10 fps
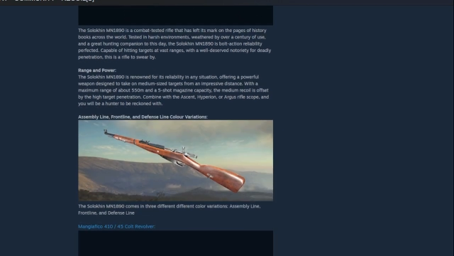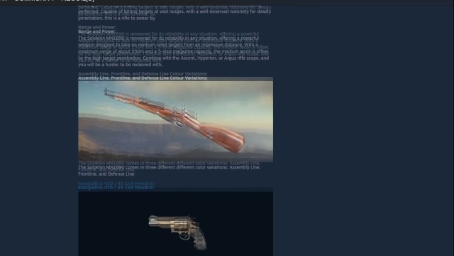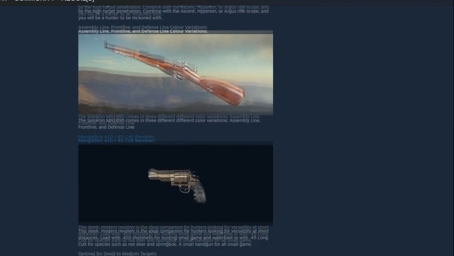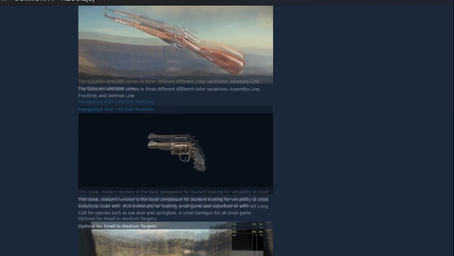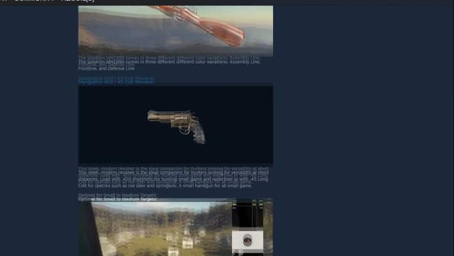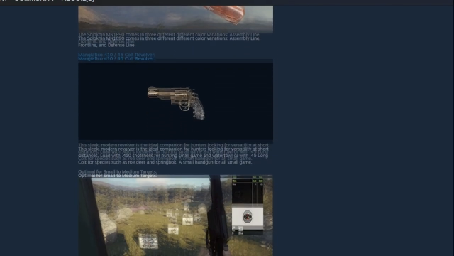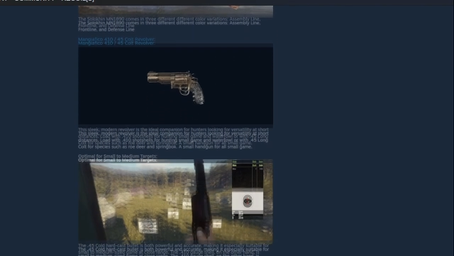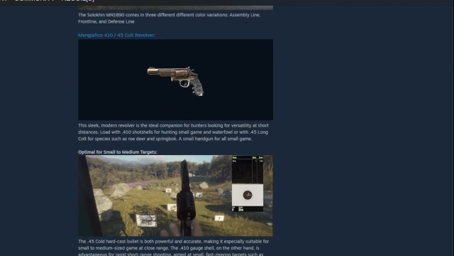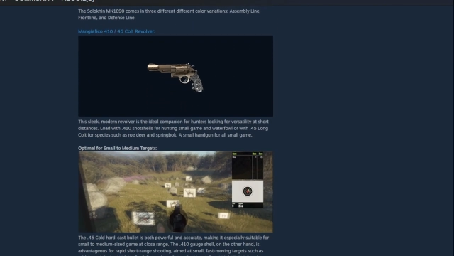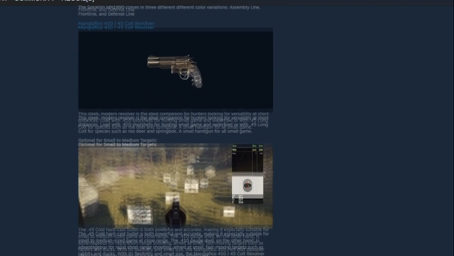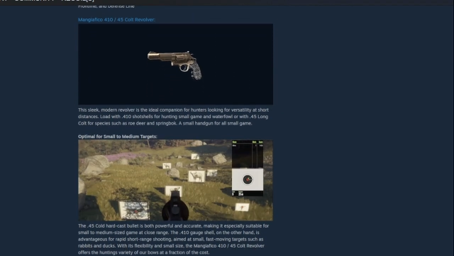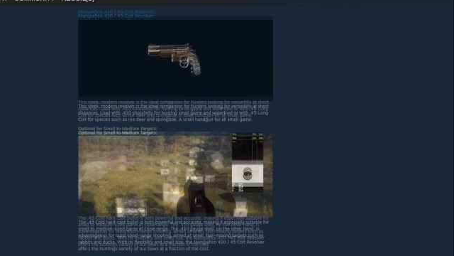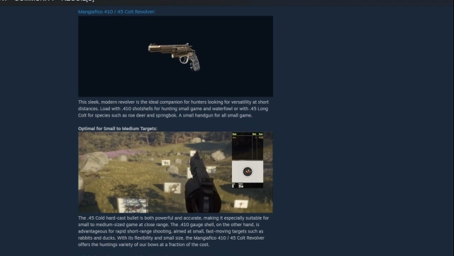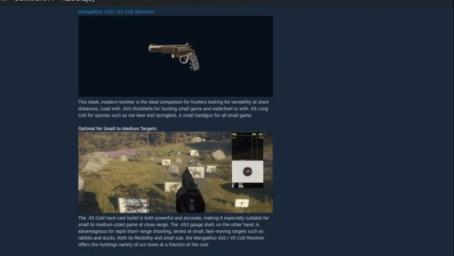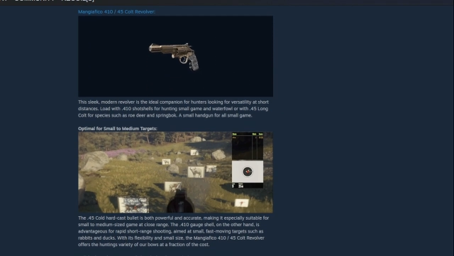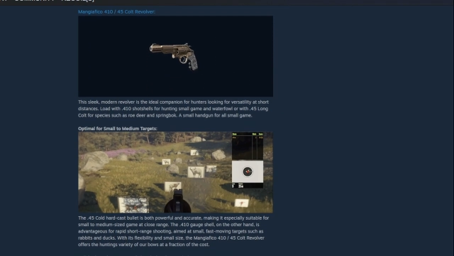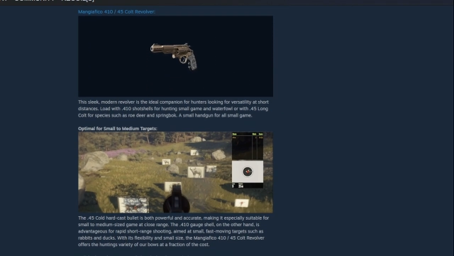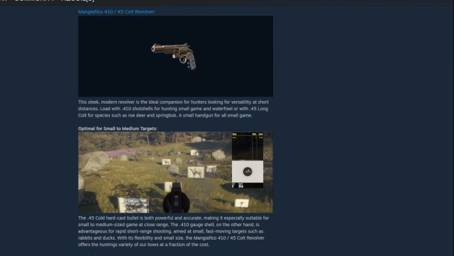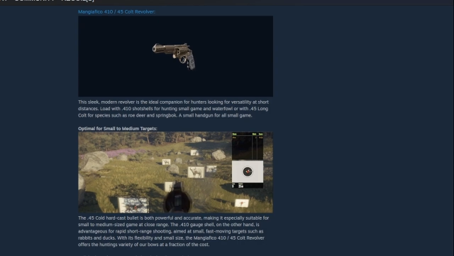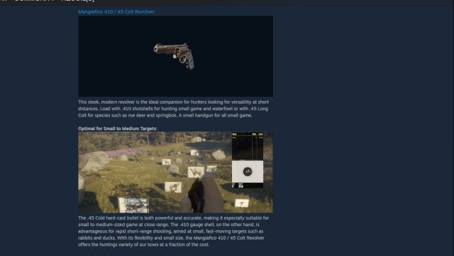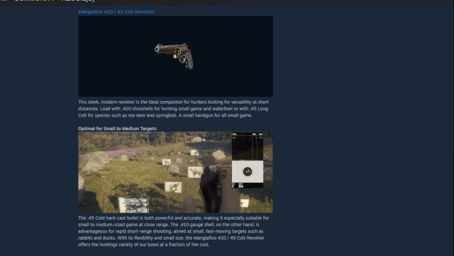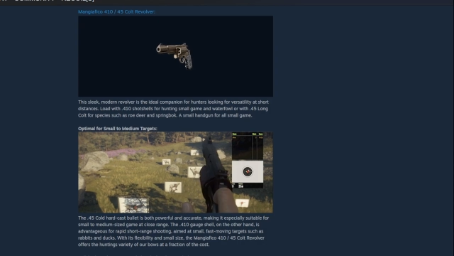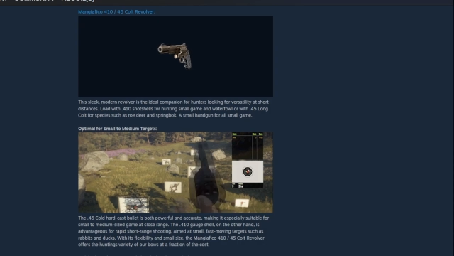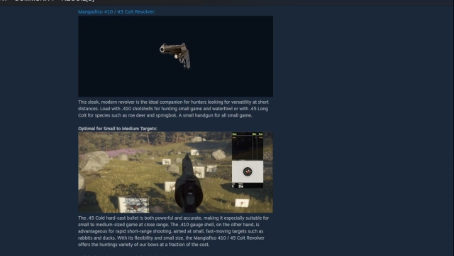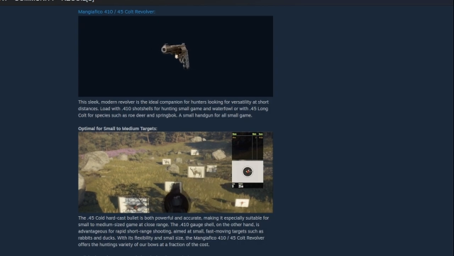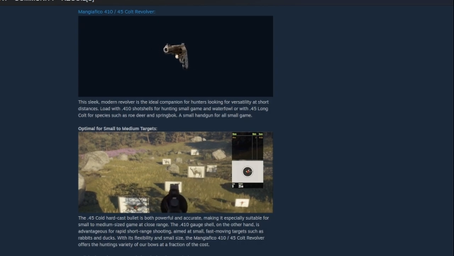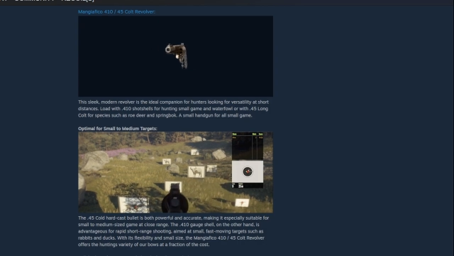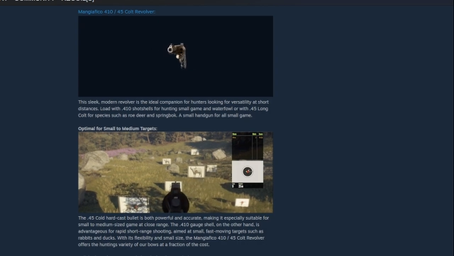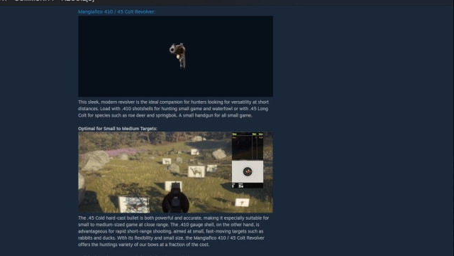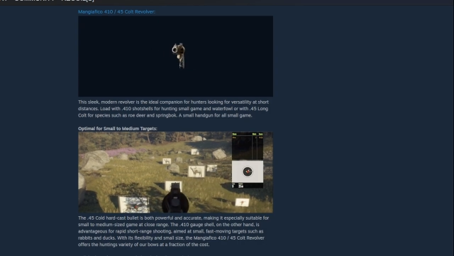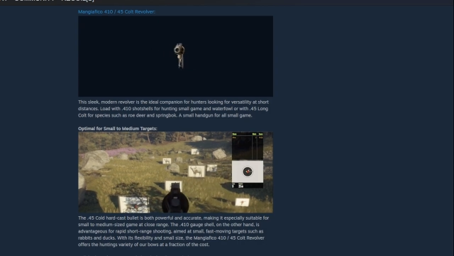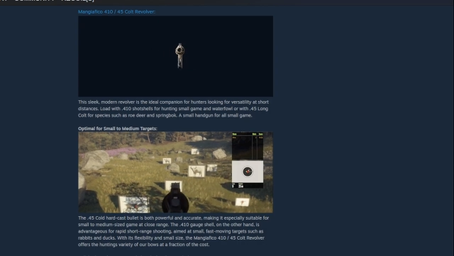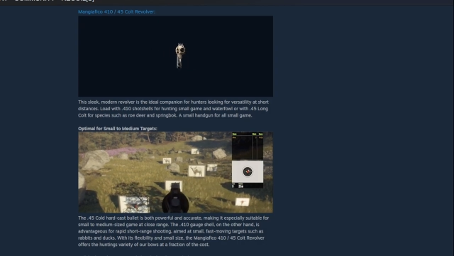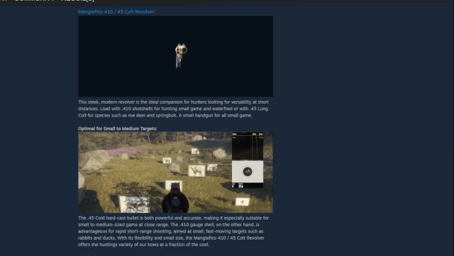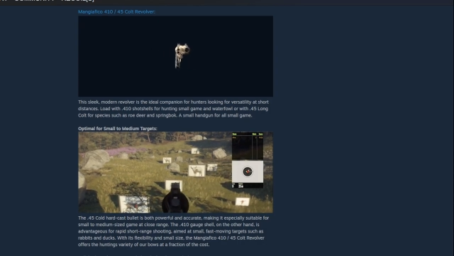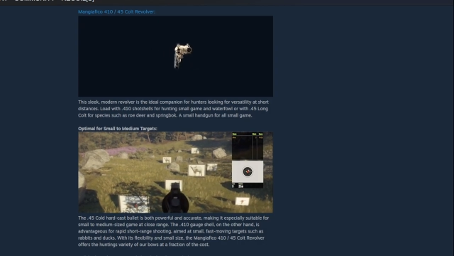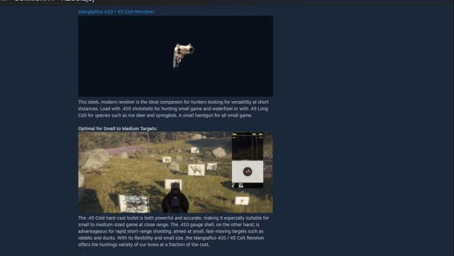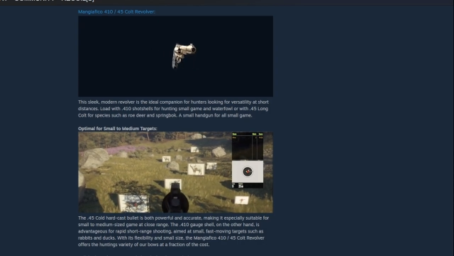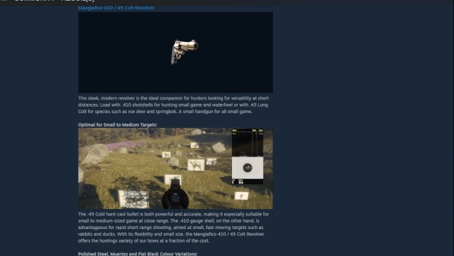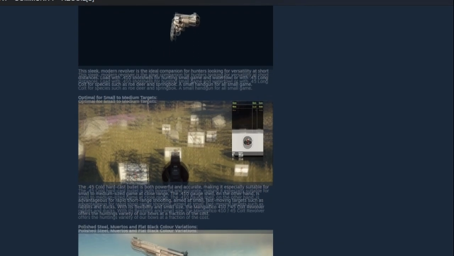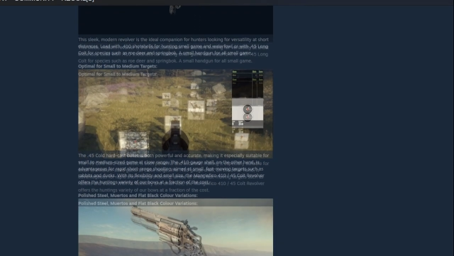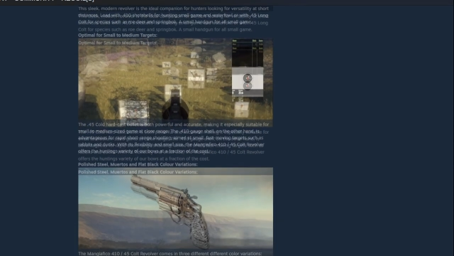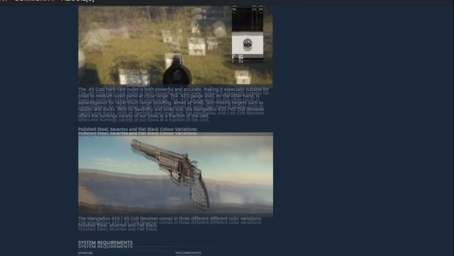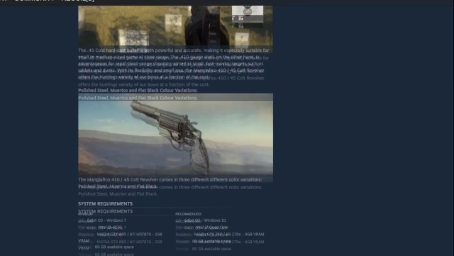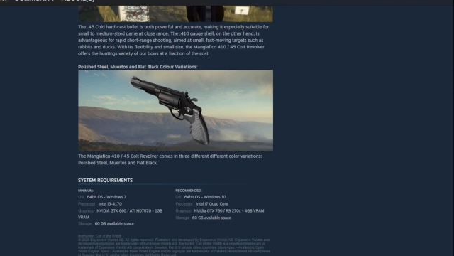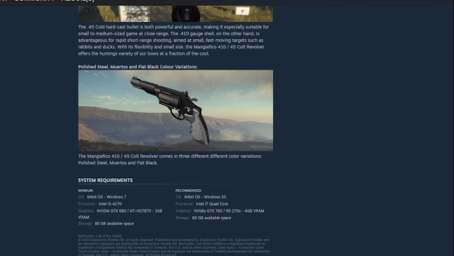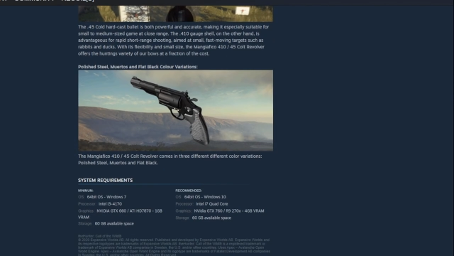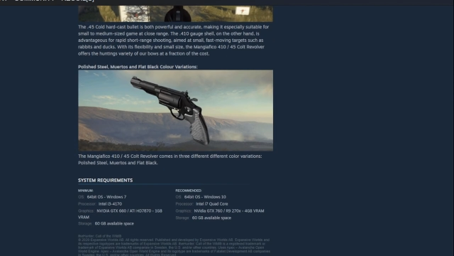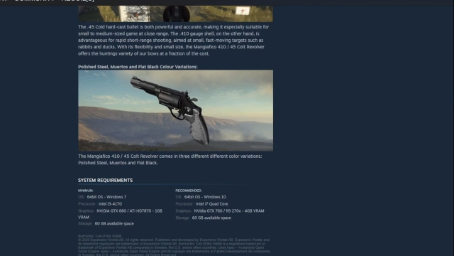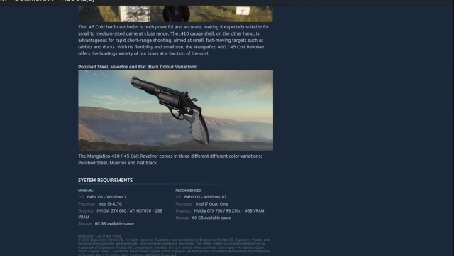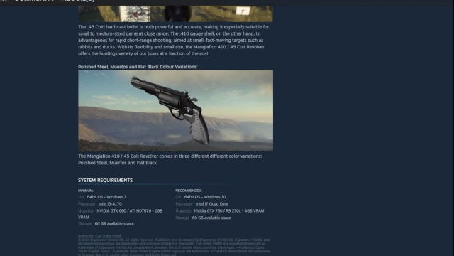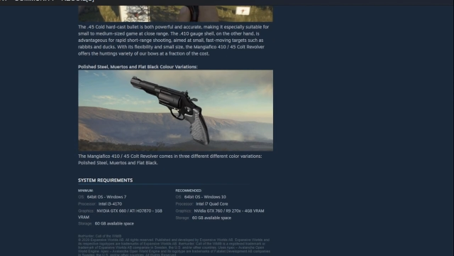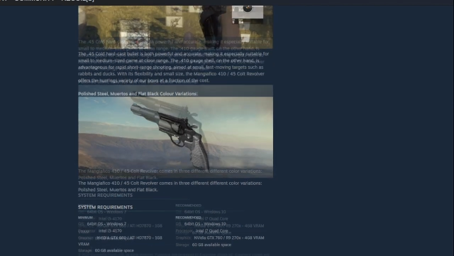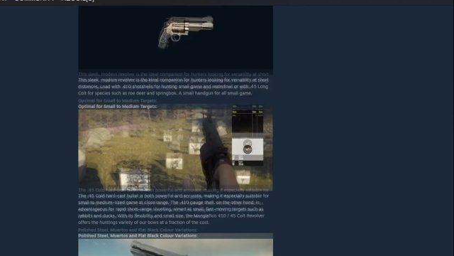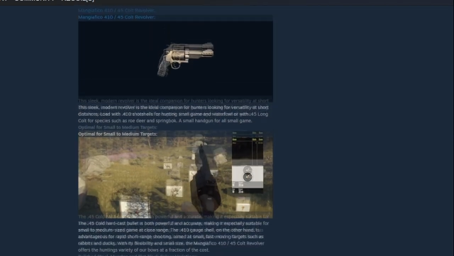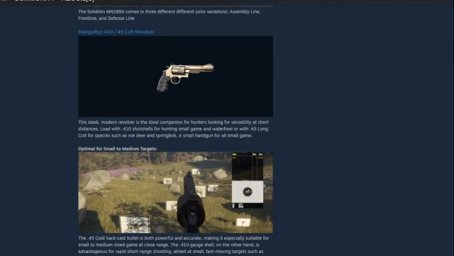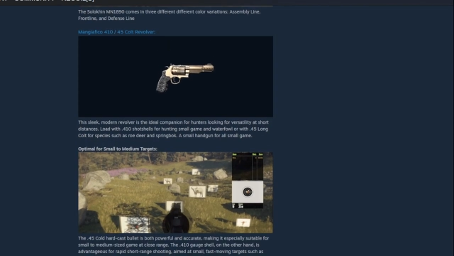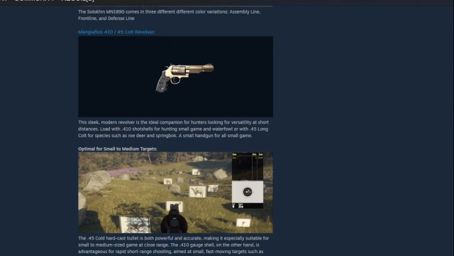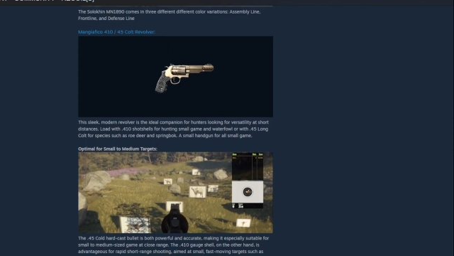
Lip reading: (no speaker visible)